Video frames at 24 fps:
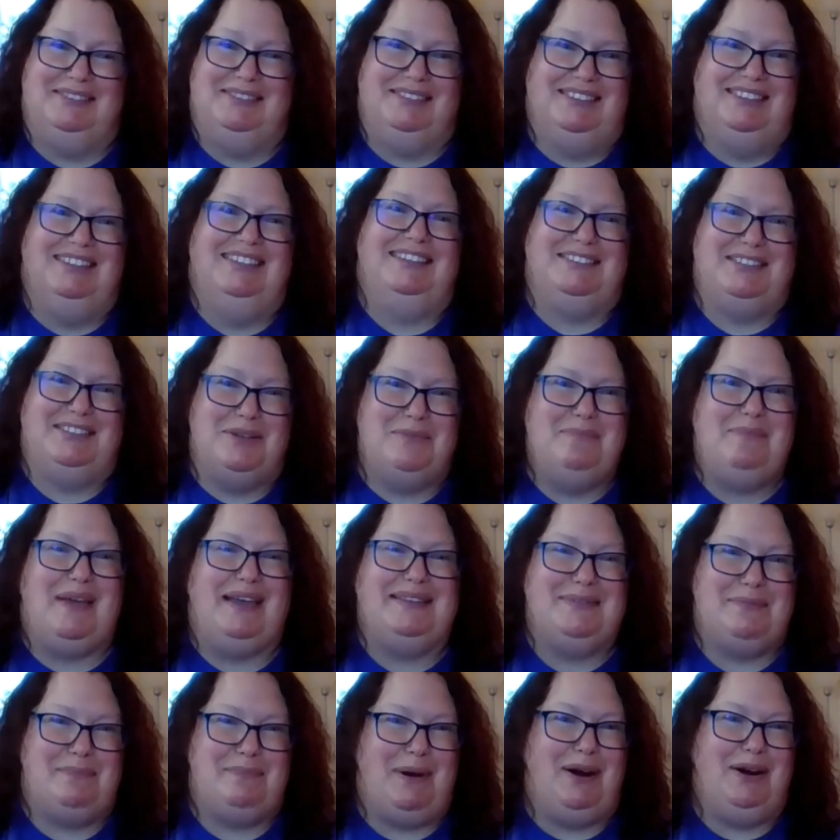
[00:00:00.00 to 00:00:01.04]
Then let's the
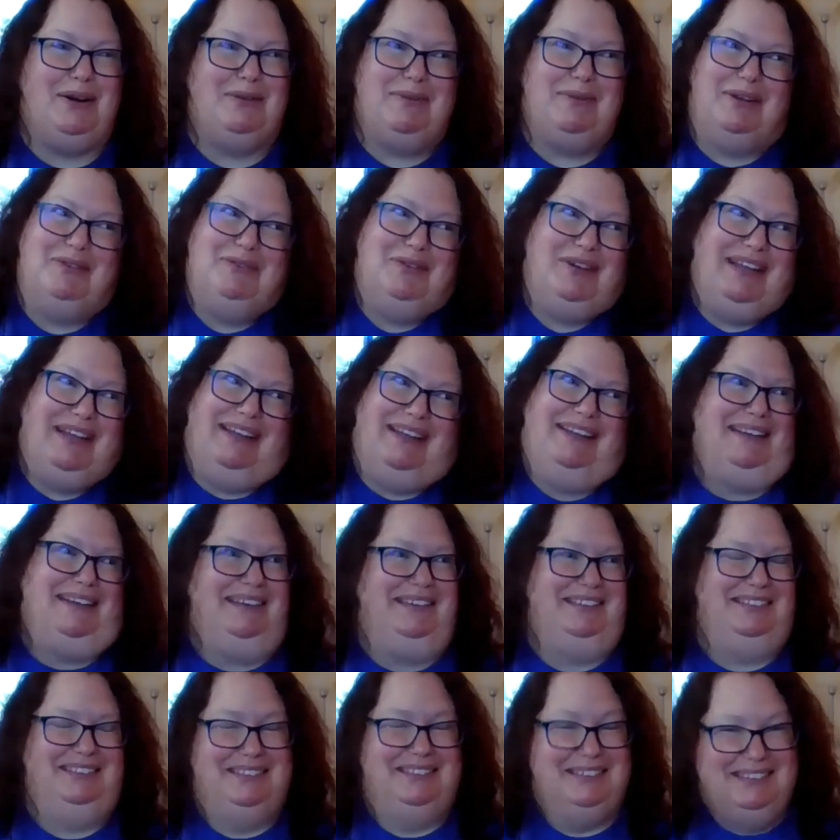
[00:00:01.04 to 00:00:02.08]
best part of my week.
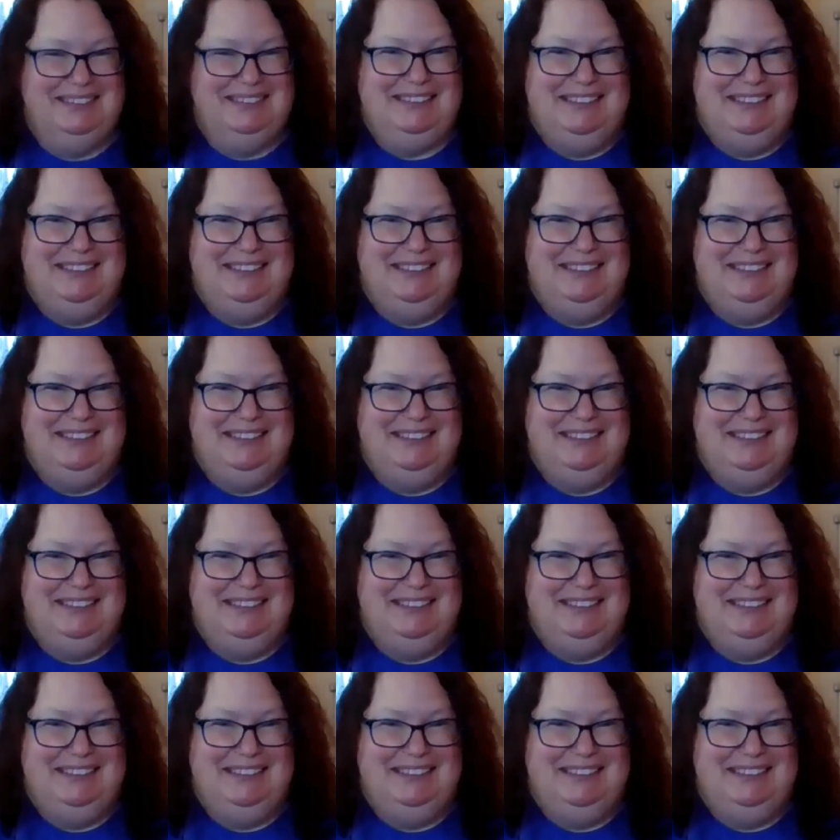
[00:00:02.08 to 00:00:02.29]
Yeah,